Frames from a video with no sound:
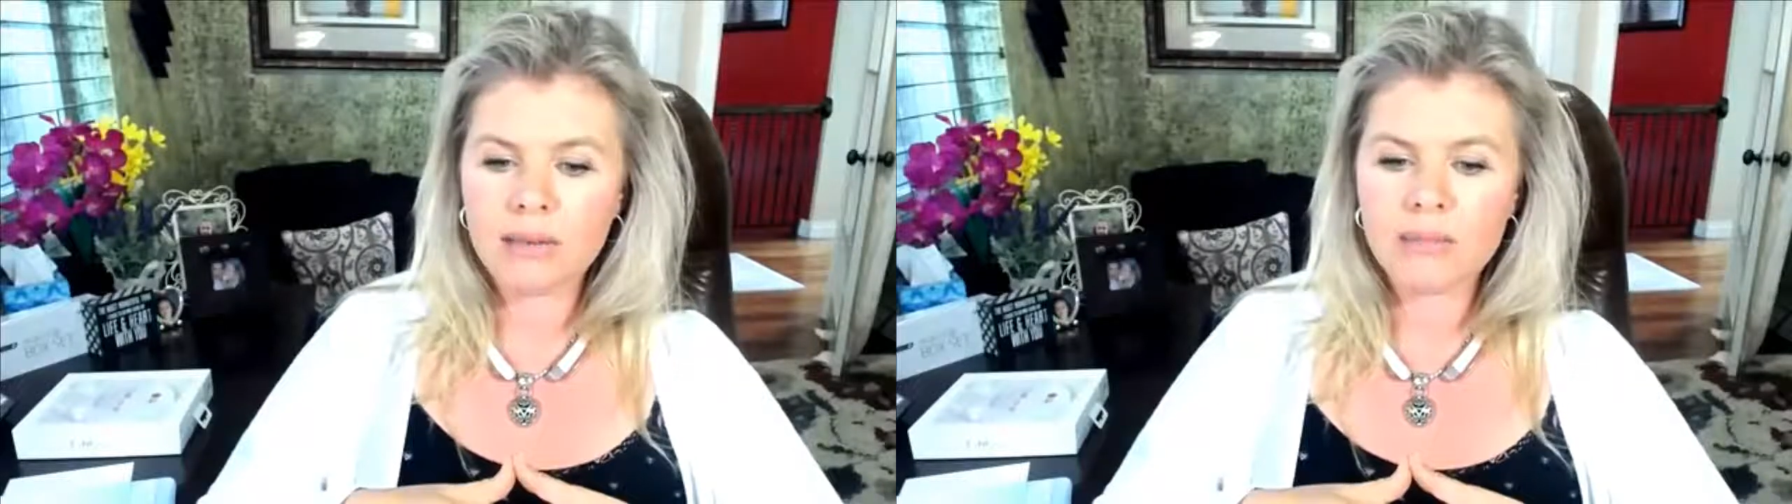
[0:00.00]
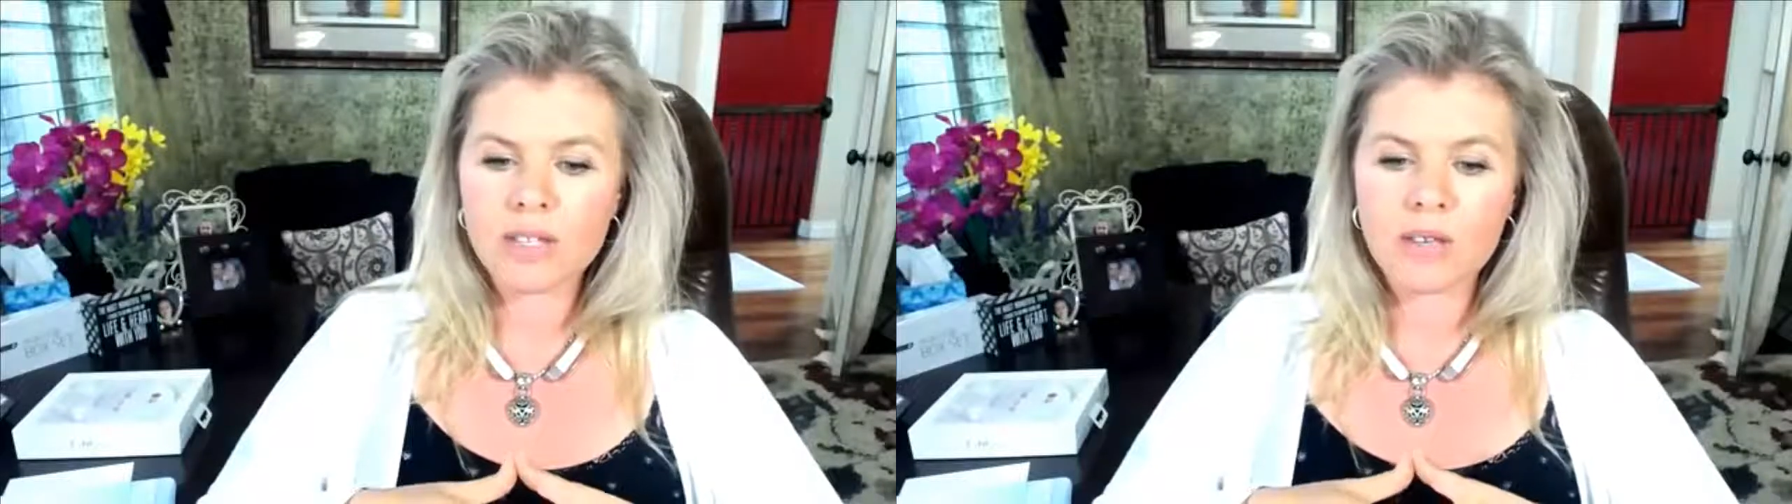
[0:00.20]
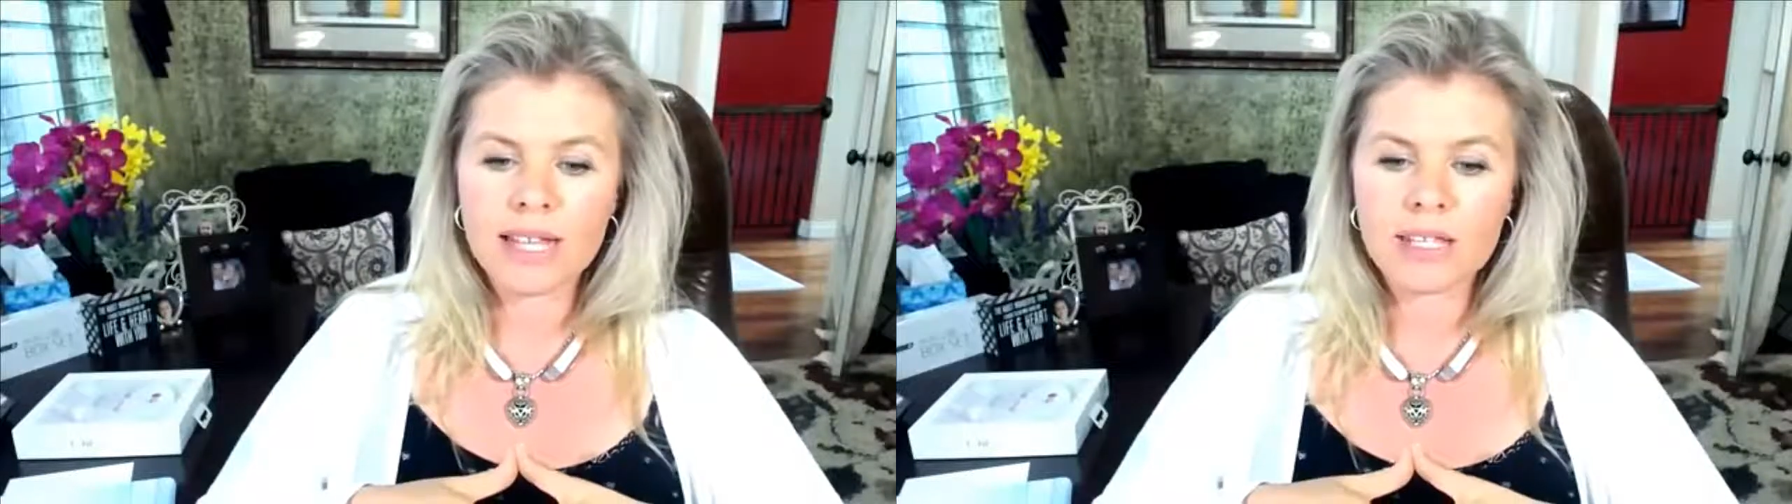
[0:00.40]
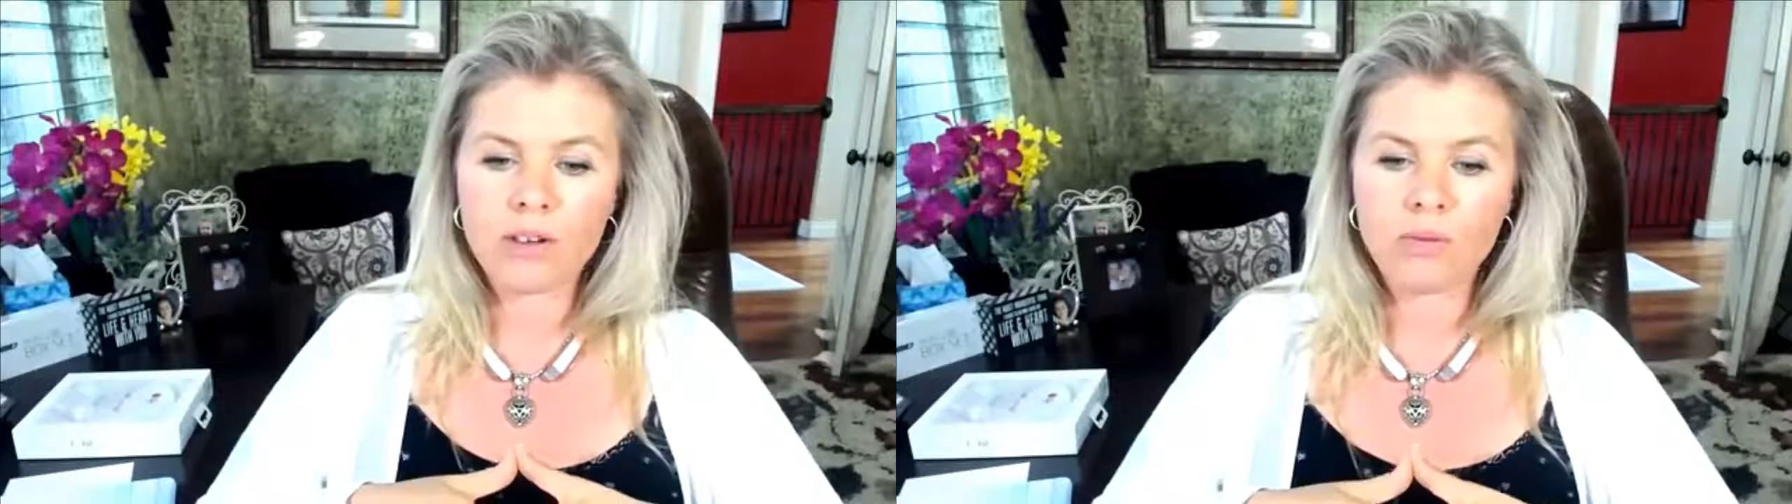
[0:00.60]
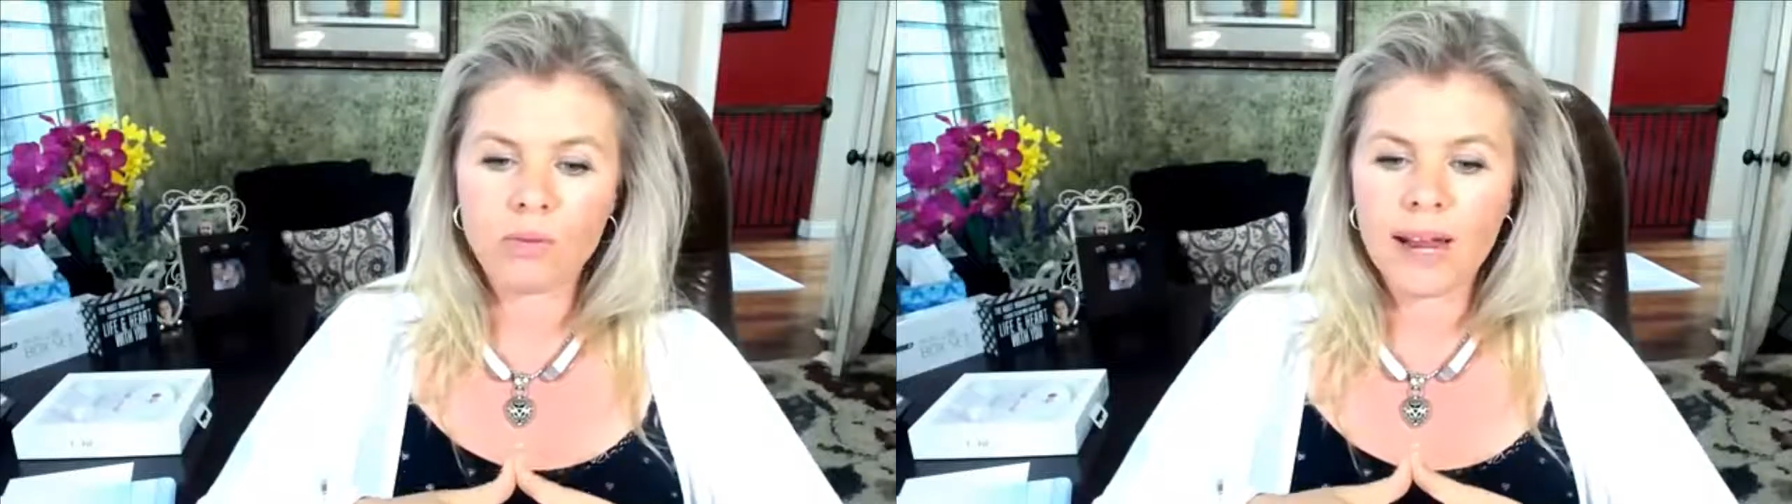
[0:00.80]
So that's a
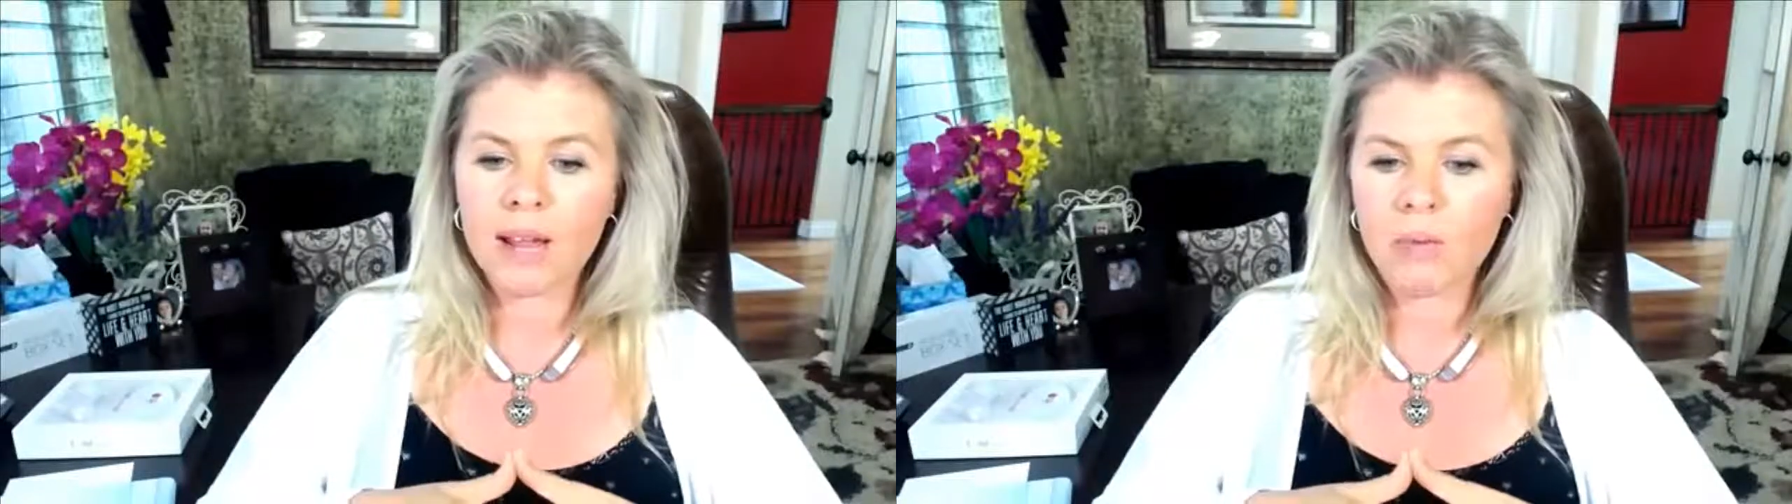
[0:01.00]
great